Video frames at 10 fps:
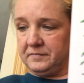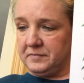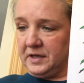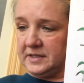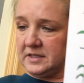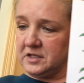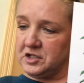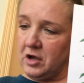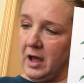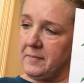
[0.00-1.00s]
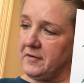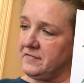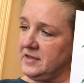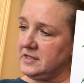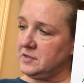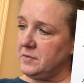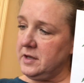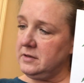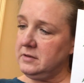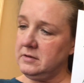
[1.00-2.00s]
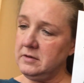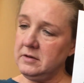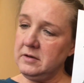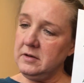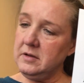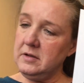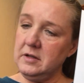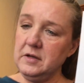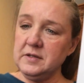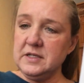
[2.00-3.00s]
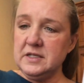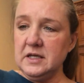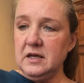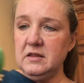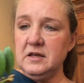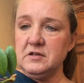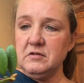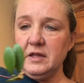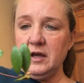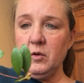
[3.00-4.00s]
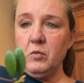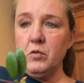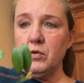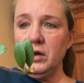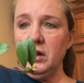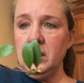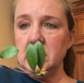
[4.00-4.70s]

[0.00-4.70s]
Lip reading: Because at the top of this one, you'll see these are like a whorl.